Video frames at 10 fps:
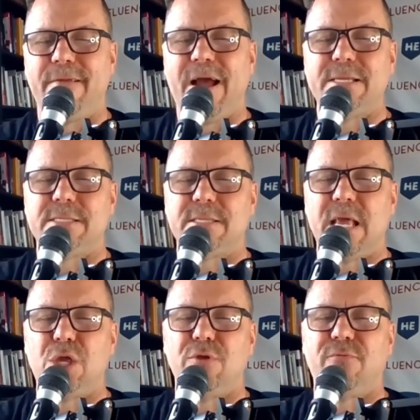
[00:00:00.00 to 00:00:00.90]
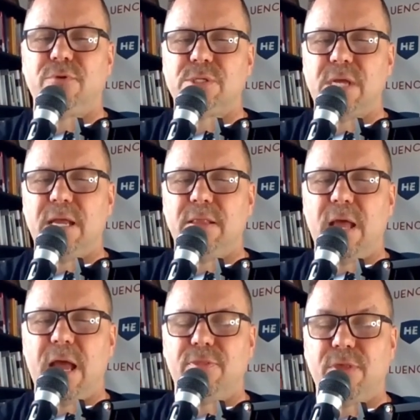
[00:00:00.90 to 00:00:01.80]
Guys, thank you for saying
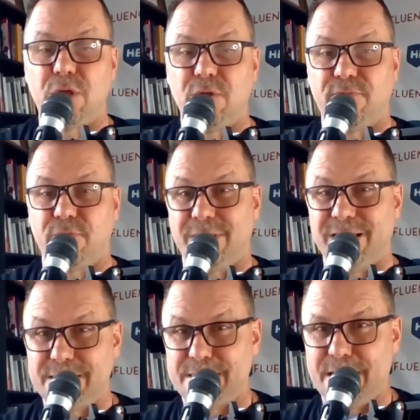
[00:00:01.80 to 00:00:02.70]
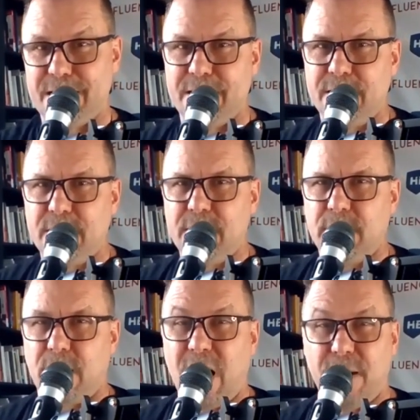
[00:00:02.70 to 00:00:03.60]
that. Thank you for listening.
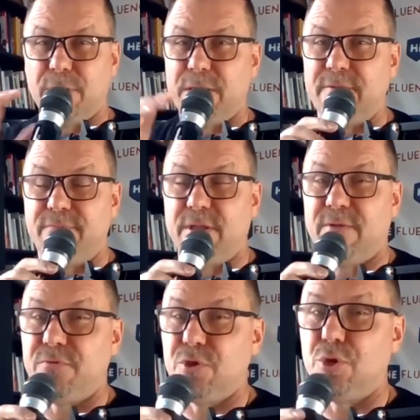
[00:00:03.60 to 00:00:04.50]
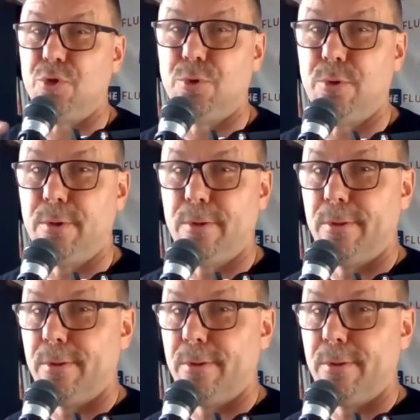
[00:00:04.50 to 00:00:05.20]
I believe that if you